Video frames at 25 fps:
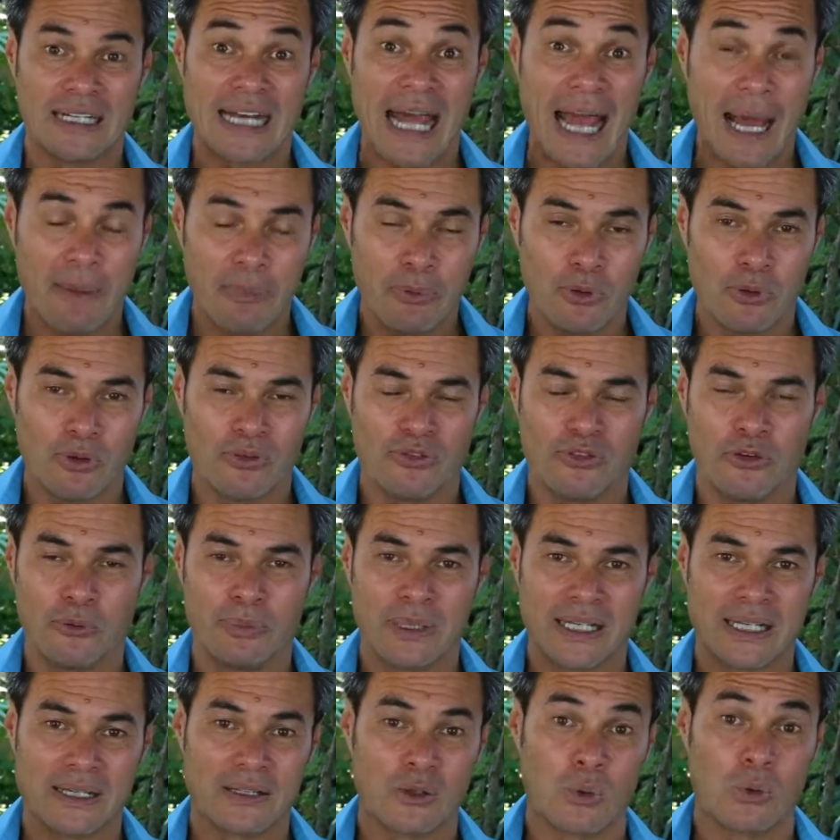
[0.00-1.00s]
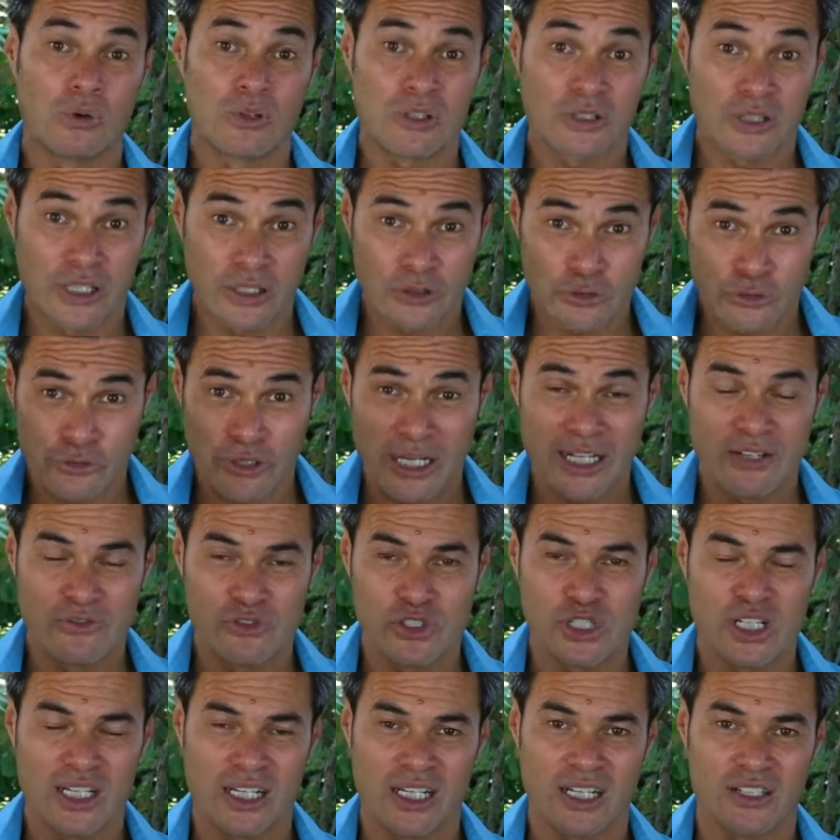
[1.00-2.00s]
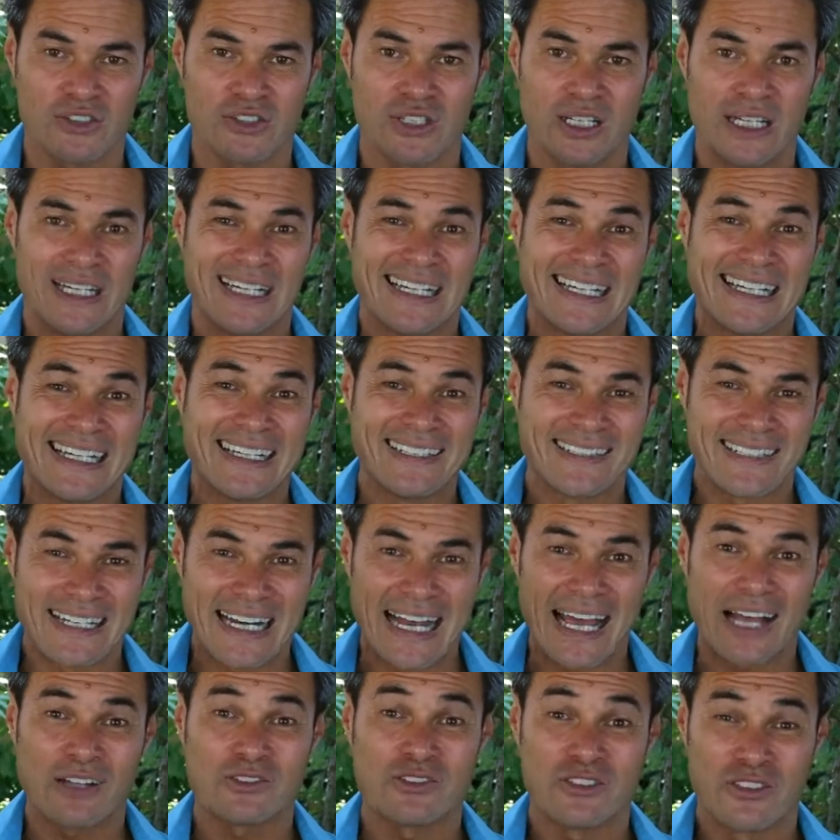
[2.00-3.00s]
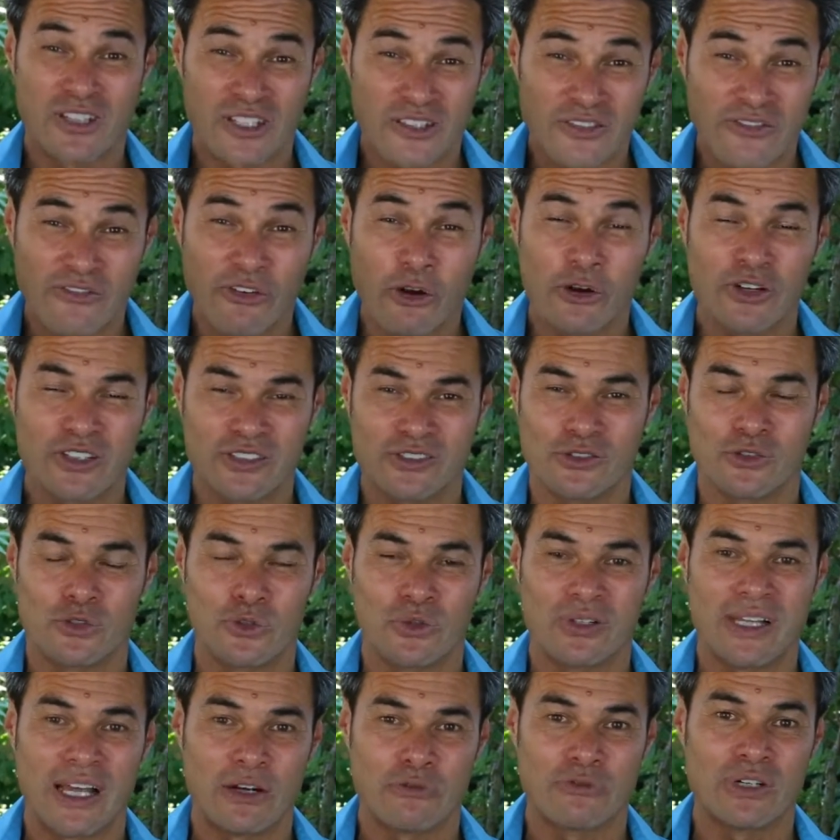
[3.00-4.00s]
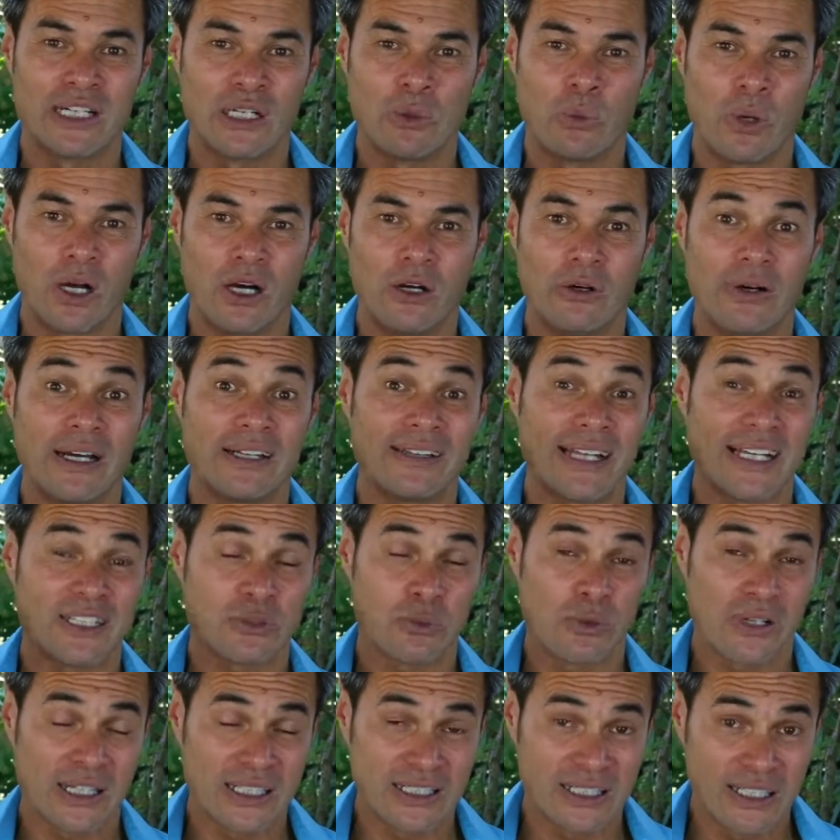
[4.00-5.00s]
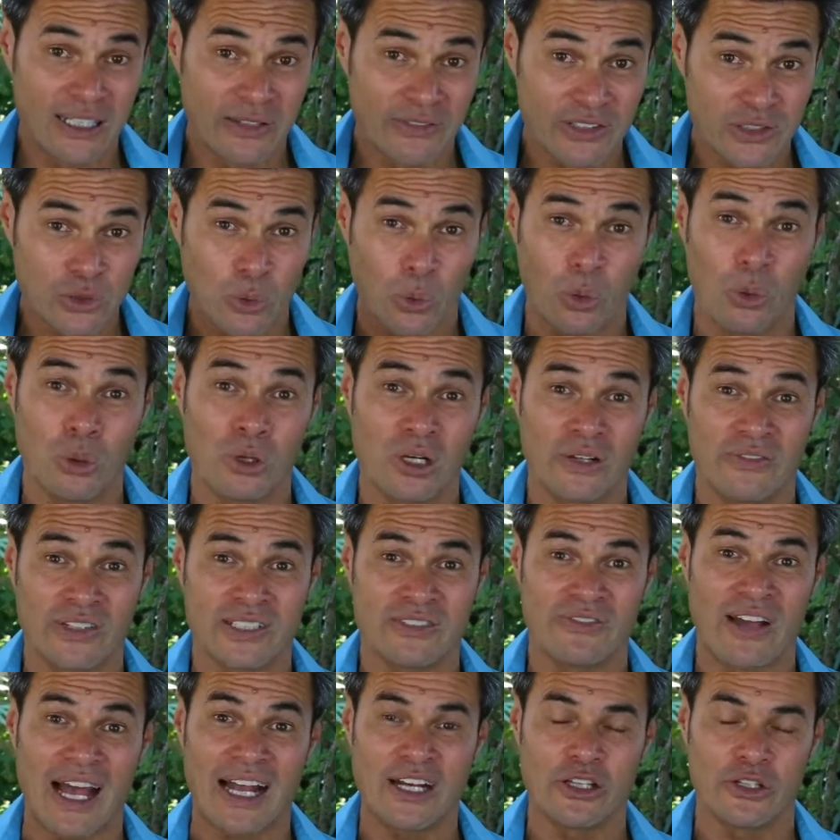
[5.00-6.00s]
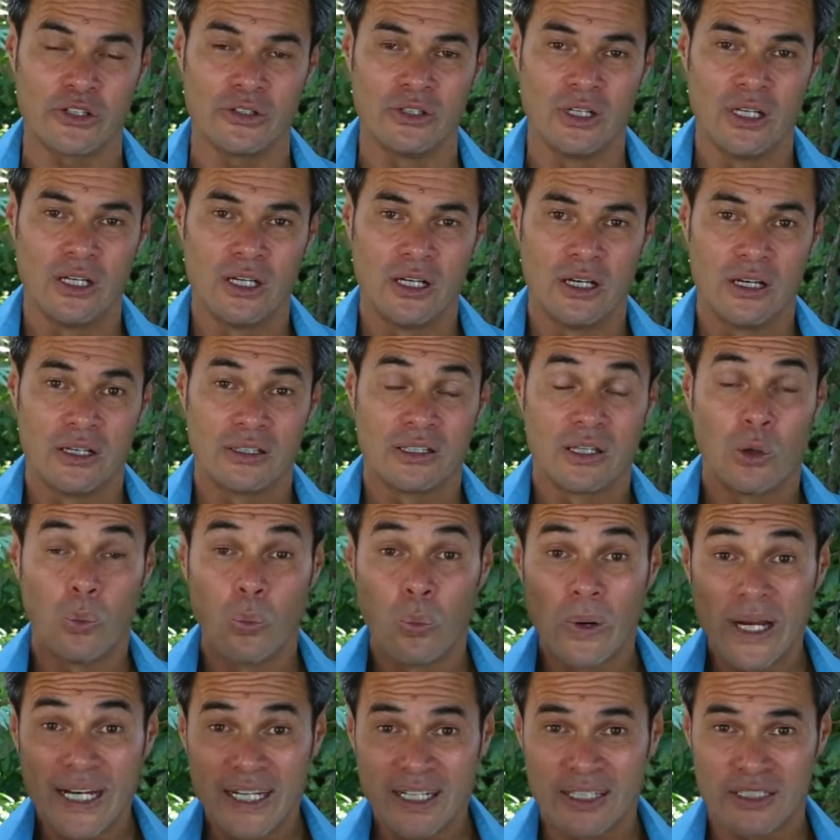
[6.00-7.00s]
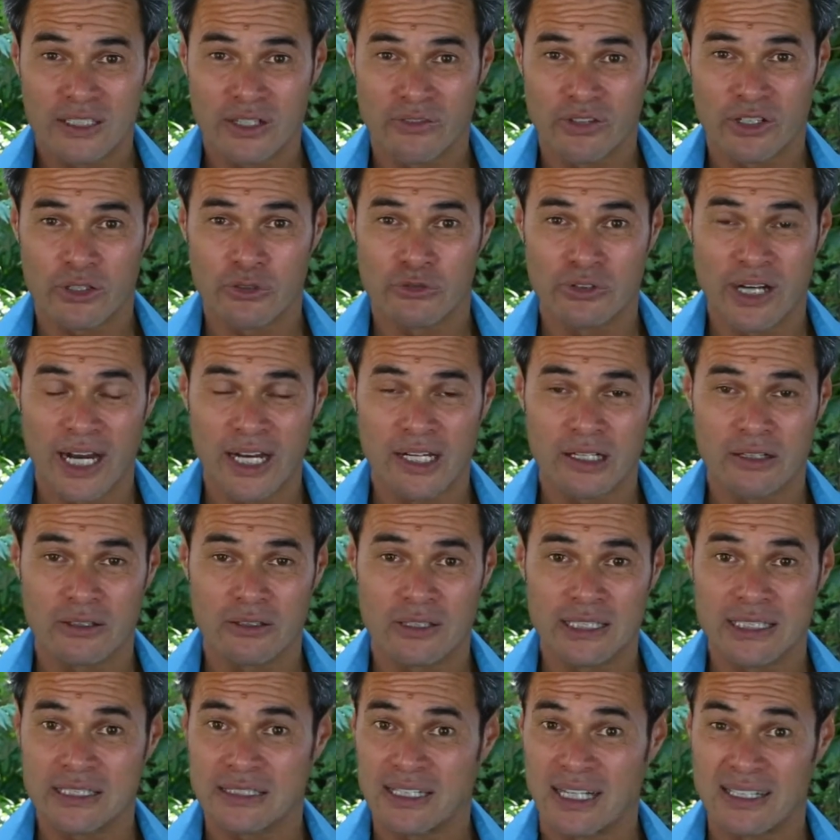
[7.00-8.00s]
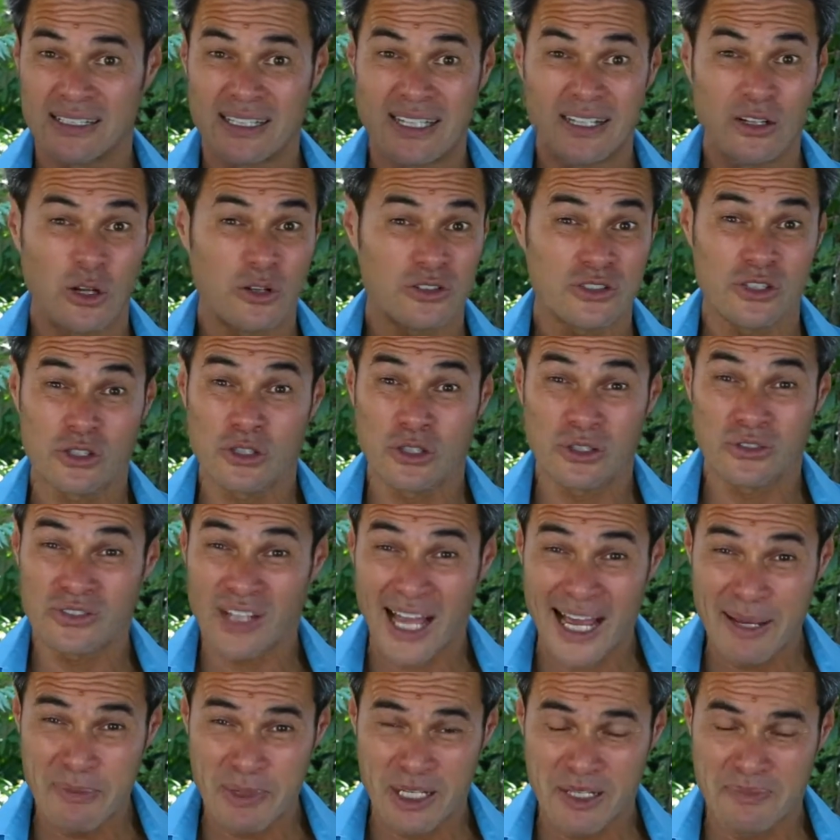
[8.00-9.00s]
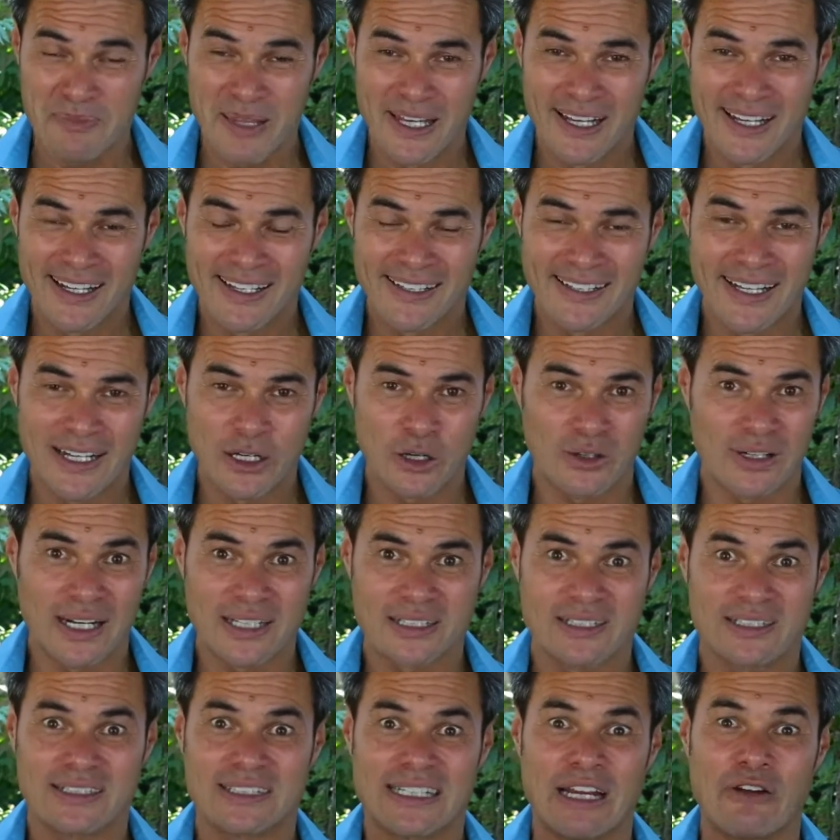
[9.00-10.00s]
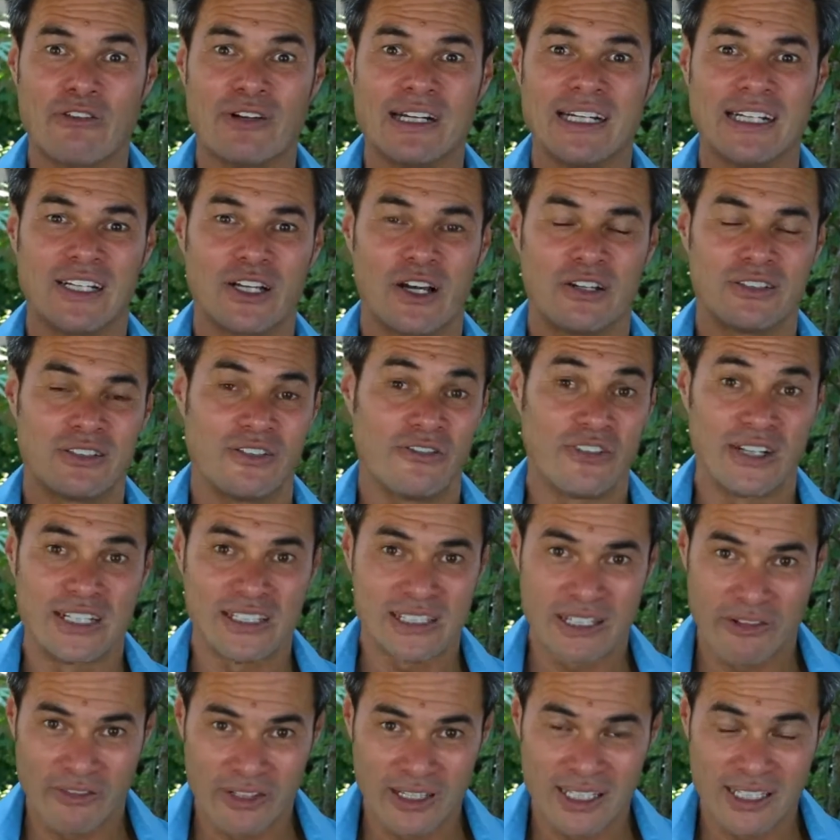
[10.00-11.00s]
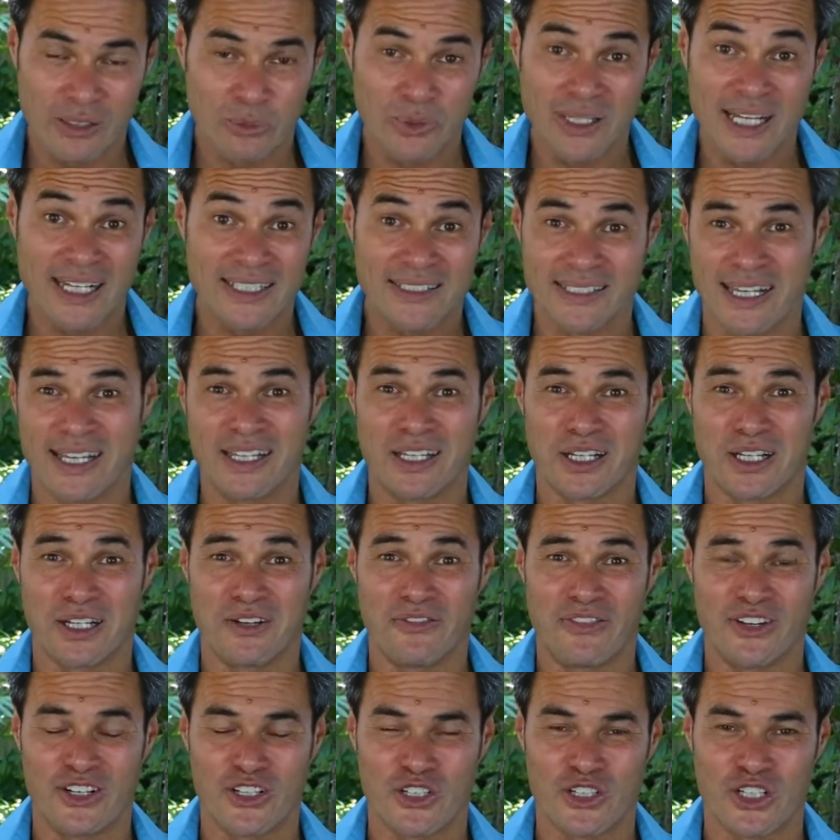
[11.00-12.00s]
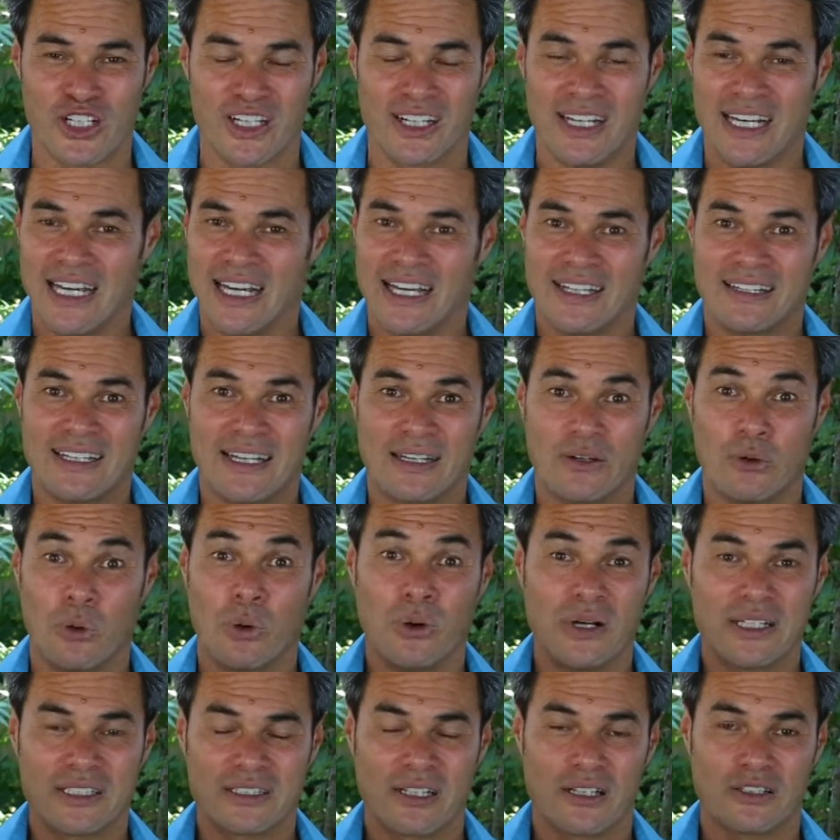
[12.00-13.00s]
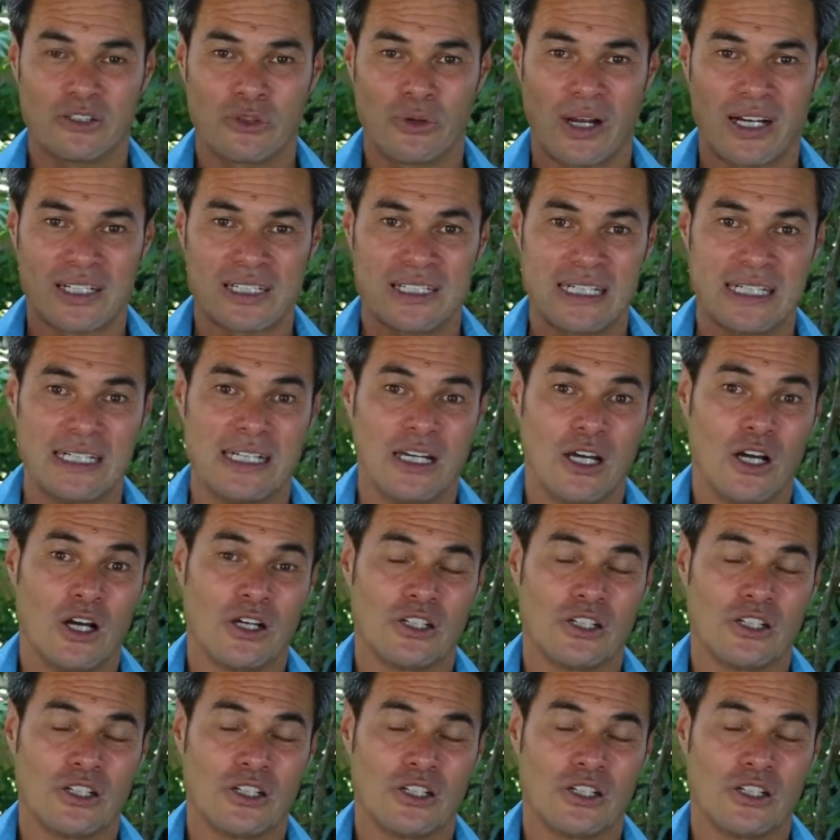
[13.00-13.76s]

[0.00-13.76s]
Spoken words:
Apple for being the creative genius. He's allowed to just focus on doing that really well, and that's where he delivers all of his value. The weakness of a creator is that they're not so good with timing. They're not necessarily going to finish everything when they say they're going to finish it. They're always going to actually,